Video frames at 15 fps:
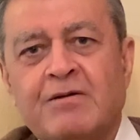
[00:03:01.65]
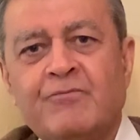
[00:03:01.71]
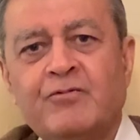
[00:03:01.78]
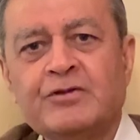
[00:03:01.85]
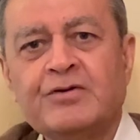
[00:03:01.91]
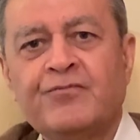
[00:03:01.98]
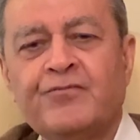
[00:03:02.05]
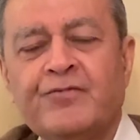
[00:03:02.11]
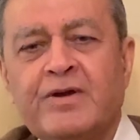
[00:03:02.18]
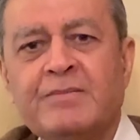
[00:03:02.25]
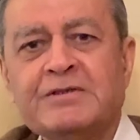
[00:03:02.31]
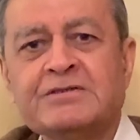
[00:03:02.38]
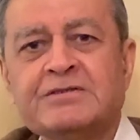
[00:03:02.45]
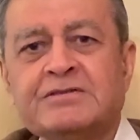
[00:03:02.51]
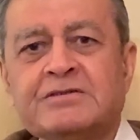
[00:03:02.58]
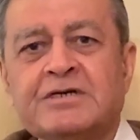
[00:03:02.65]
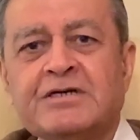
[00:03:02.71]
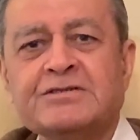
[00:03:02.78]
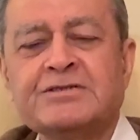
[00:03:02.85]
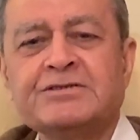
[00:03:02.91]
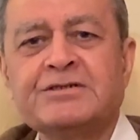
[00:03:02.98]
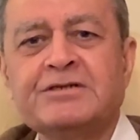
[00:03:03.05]
was the famous
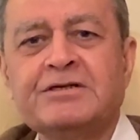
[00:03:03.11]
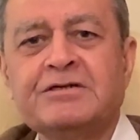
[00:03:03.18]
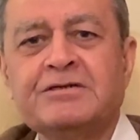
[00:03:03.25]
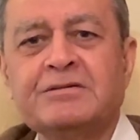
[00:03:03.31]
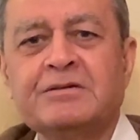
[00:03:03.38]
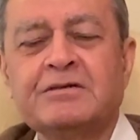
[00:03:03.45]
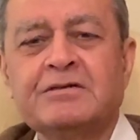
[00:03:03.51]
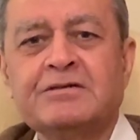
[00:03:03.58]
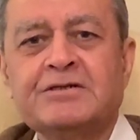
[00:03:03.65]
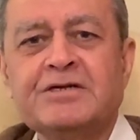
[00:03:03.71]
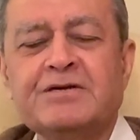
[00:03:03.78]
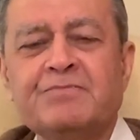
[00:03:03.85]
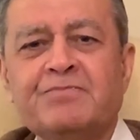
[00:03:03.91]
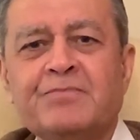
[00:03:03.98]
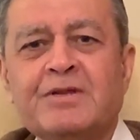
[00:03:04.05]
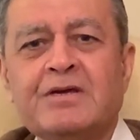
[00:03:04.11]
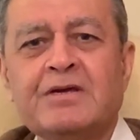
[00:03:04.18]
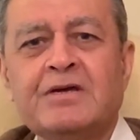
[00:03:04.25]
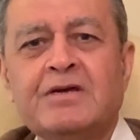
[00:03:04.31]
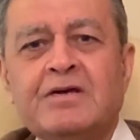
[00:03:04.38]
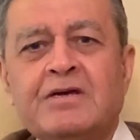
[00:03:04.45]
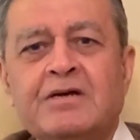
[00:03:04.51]
Argentinian team,
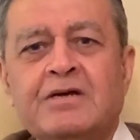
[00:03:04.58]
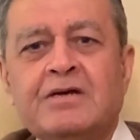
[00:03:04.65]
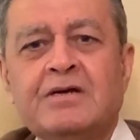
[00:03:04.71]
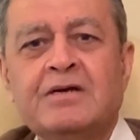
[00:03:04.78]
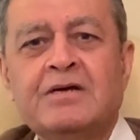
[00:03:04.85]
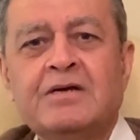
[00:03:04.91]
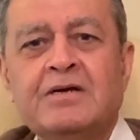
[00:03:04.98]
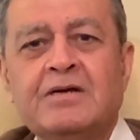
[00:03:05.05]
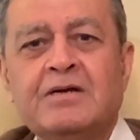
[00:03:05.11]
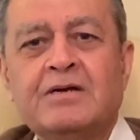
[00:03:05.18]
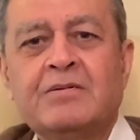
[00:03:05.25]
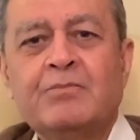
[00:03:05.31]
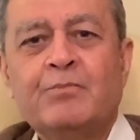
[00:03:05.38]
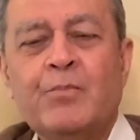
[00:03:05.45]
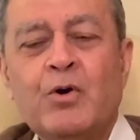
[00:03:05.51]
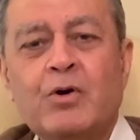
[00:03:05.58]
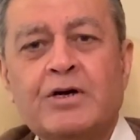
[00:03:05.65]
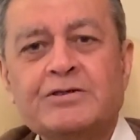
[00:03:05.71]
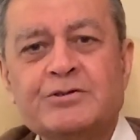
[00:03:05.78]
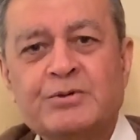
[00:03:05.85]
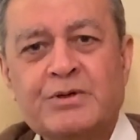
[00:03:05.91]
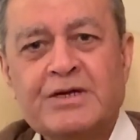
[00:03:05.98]
Boca
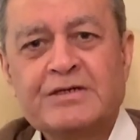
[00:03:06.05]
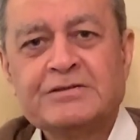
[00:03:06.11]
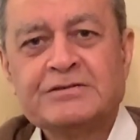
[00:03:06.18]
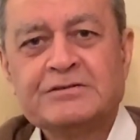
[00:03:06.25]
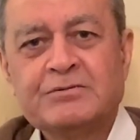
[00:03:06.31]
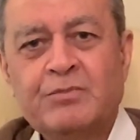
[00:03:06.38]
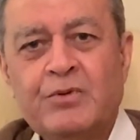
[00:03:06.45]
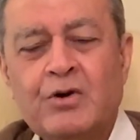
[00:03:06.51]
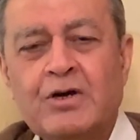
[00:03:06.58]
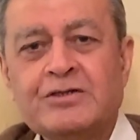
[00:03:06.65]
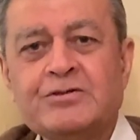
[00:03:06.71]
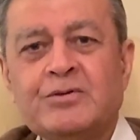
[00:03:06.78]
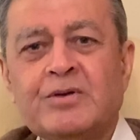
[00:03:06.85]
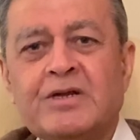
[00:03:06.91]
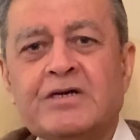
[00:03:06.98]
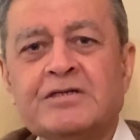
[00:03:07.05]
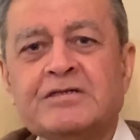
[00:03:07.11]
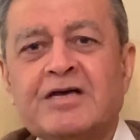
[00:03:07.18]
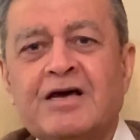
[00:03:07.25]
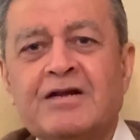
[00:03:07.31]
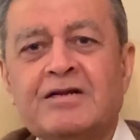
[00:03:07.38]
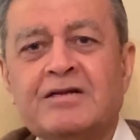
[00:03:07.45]
Juniors. Boca Juniors
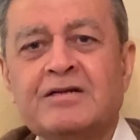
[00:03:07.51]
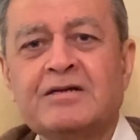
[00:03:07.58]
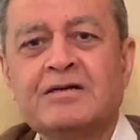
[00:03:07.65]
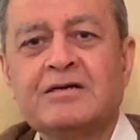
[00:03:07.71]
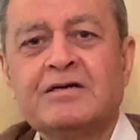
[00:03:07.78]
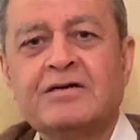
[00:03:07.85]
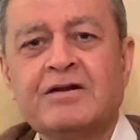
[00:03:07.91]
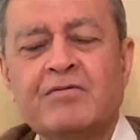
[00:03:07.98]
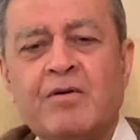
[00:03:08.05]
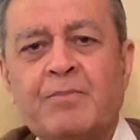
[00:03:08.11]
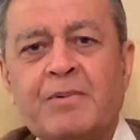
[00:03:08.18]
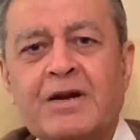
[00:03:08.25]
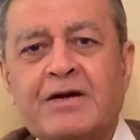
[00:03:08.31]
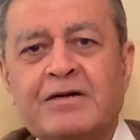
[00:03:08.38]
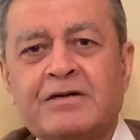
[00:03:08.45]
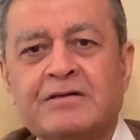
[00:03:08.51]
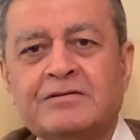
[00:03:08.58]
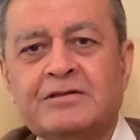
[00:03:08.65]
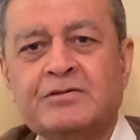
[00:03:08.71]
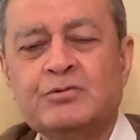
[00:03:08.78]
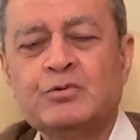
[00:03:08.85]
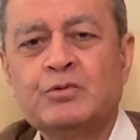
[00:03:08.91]
and River Plate, the
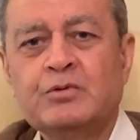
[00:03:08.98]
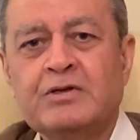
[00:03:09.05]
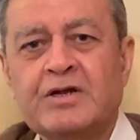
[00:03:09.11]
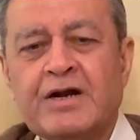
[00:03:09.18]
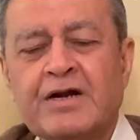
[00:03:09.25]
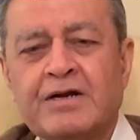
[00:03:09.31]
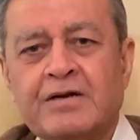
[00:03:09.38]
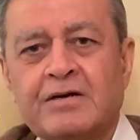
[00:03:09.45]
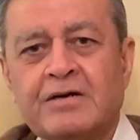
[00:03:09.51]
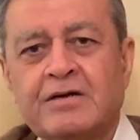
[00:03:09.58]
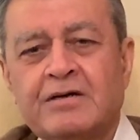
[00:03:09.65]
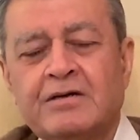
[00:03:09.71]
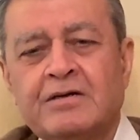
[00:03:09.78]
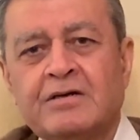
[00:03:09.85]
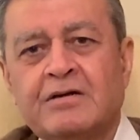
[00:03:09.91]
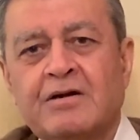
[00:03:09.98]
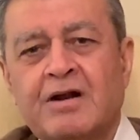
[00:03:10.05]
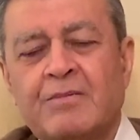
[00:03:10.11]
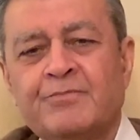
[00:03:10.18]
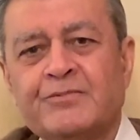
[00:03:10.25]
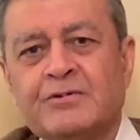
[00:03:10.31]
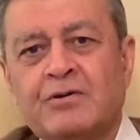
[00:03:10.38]
two great
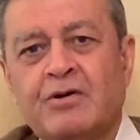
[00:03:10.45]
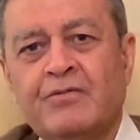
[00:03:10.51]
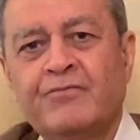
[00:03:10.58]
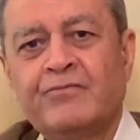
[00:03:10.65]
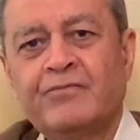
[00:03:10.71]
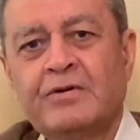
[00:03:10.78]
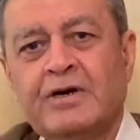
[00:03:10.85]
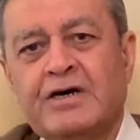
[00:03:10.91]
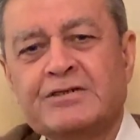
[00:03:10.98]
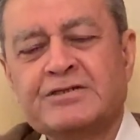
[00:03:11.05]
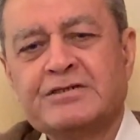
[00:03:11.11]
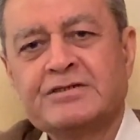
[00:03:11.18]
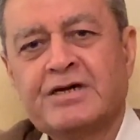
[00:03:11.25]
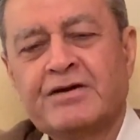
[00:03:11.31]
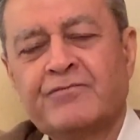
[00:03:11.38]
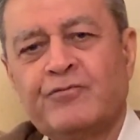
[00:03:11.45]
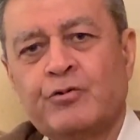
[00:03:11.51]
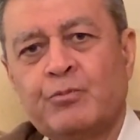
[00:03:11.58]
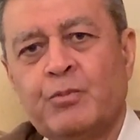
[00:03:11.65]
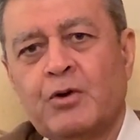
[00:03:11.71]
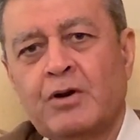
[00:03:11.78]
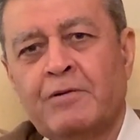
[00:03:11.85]
clubs of Argentine
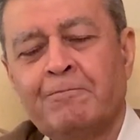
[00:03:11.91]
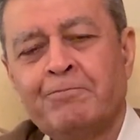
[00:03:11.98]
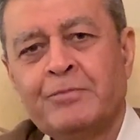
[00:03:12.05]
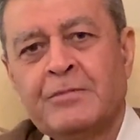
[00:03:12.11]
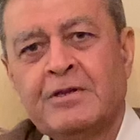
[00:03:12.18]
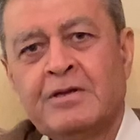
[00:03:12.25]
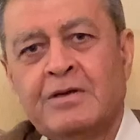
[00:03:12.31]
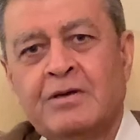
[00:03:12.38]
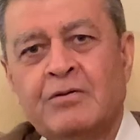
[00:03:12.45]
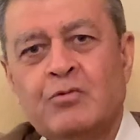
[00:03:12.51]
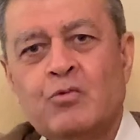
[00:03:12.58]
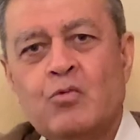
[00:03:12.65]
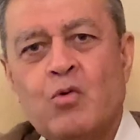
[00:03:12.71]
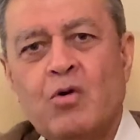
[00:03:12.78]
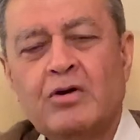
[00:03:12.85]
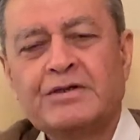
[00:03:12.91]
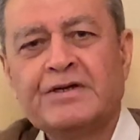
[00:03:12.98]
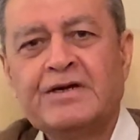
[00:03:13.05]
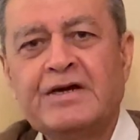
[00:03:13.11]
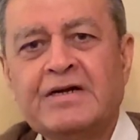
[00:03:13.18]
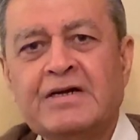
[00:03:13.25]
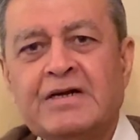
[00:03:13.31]
football, who
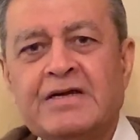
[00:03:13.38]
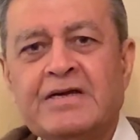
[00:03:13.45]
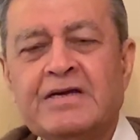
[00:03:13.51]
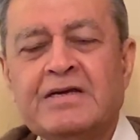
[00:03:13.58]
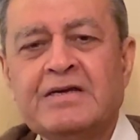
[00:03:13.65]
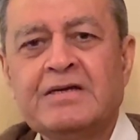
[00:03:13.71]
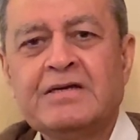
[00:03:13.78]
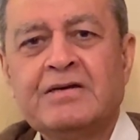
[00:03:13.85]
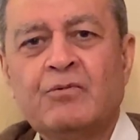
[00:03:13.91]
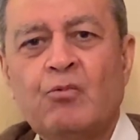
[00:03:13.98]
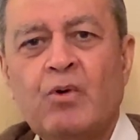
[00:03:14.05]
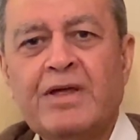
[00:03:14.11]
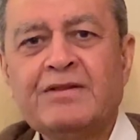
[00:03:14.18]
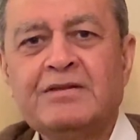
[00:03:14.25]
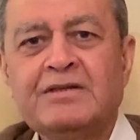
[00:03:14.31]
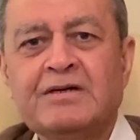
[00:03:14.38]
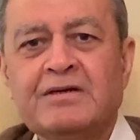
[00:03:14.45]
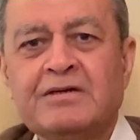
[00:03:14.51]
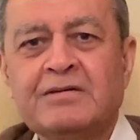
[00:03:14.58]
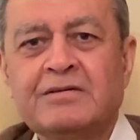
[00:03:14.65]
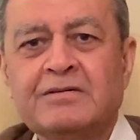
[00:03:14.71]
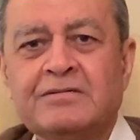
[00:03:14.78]
alternately win
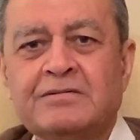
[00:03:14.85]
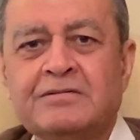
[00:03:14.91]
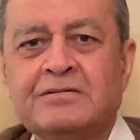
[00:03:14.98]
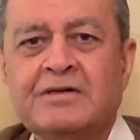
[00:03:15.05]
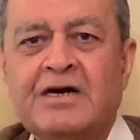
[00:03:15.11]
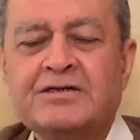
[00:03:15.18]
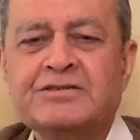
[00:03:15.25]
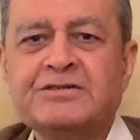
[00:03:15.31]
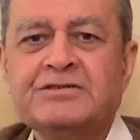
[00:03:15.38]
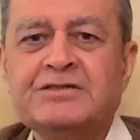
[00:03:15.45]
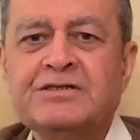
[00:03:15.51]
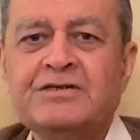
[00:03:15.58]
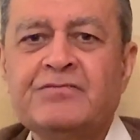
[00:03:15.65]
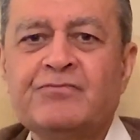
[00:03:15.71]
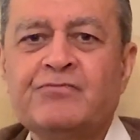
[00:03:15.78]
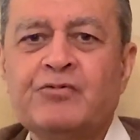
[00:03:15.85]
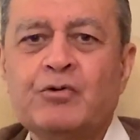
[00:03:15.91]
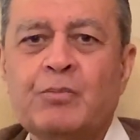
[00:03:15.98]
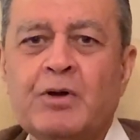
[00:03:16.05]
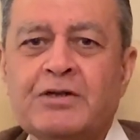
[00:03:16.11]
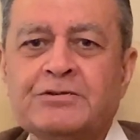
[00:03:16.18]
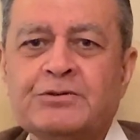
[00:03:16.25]
the Argentine
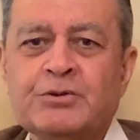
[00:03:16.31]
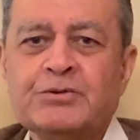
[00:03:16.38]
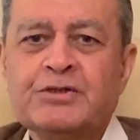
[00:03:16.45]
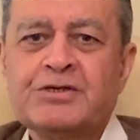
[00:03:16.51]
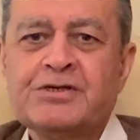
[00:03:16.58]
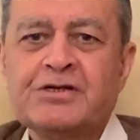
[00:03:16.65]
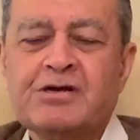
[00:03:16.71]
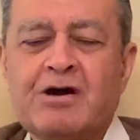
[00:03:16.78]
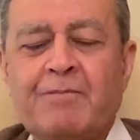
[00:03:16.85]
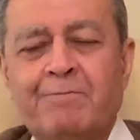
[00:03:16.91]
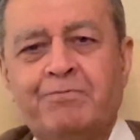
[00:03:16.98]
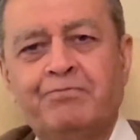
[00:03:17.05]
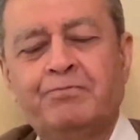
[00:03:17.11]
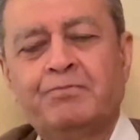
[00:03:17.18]
Football Association Cup.